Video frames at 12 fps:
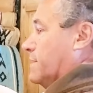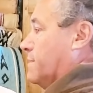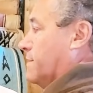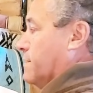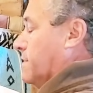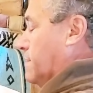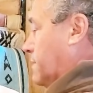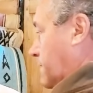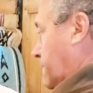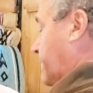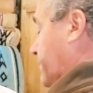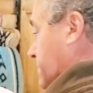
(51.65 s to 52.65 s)
get
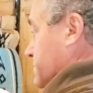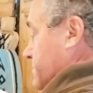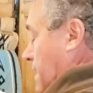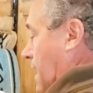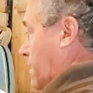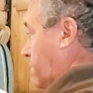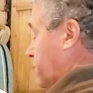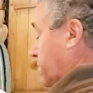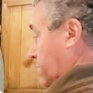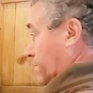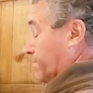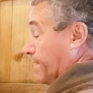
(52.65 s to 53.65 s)
this saddle,
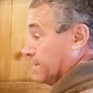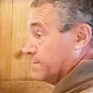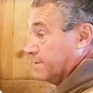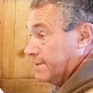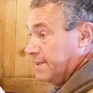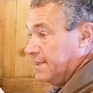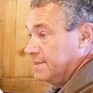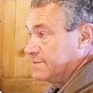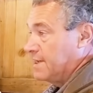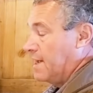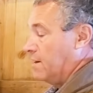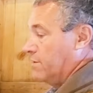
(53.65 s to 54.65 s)
or basically any
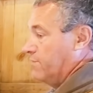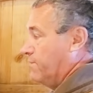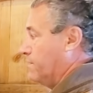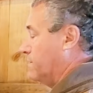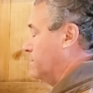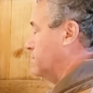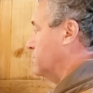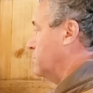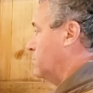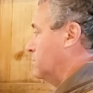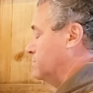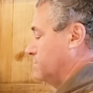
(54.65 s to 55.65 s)
saddle to fit this
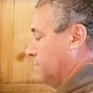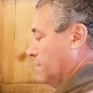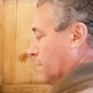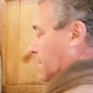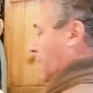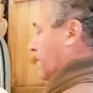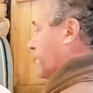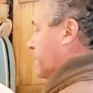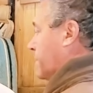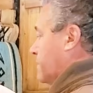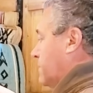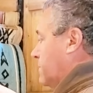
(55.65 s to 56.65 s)
horse, I'm
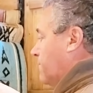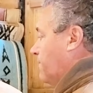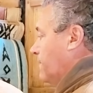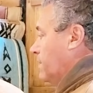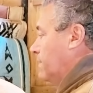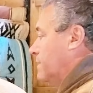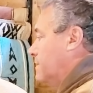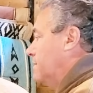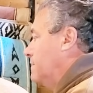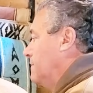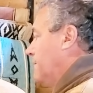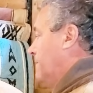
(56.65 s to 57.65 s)
gonna need to fill
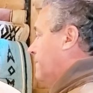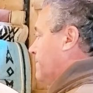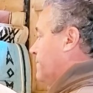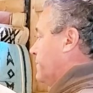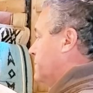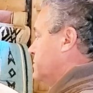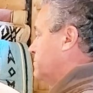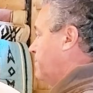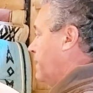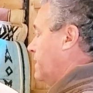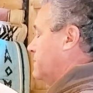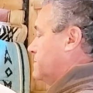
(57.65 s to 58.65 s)
in this
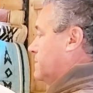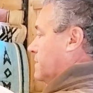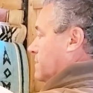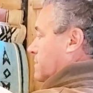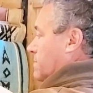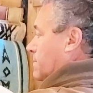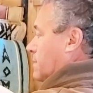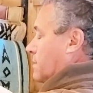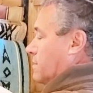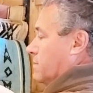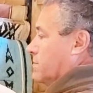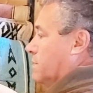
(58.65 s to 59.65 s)
space in the
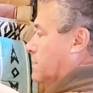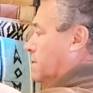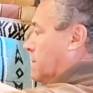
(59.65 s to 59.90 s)
middle